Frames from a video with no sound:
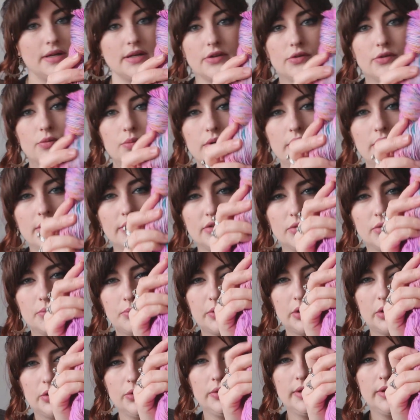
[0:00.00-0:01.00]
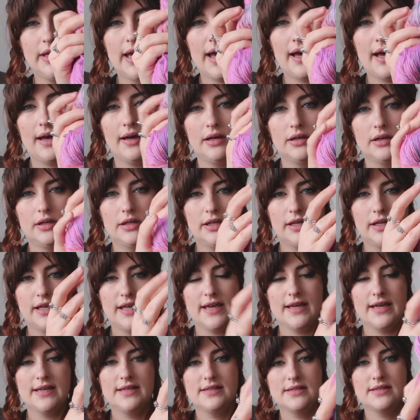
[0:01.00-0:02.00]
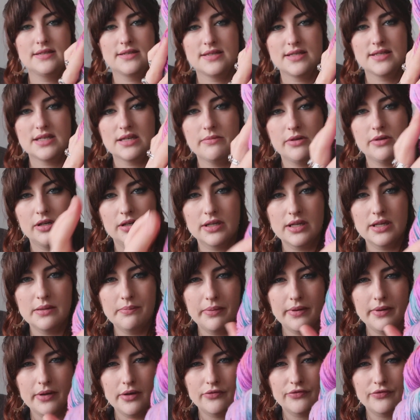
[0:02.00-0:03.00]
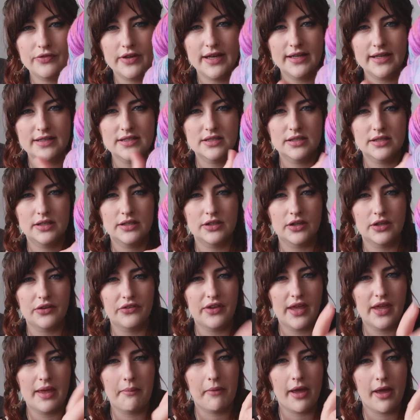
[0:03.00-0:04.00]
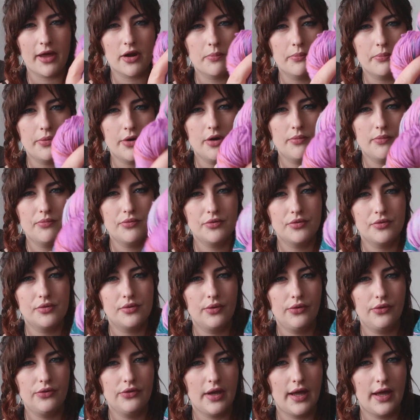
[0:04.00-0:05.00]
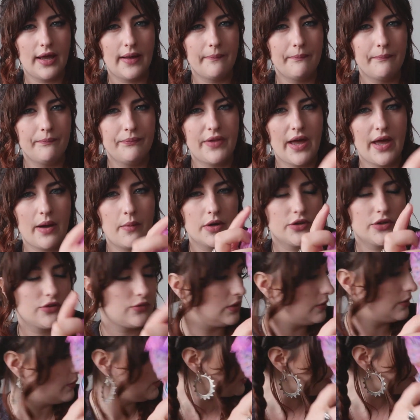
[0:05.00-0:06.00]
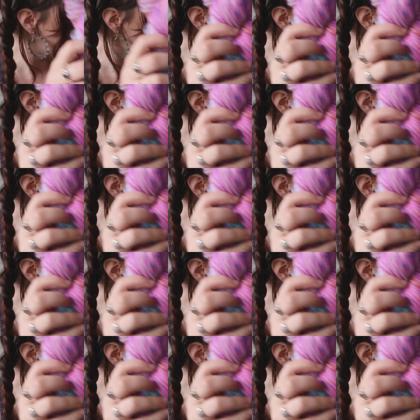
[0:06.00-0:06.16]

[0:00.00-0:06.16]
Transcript: it is with Beluga. Similarly perfect, the same kind of purples, that works really well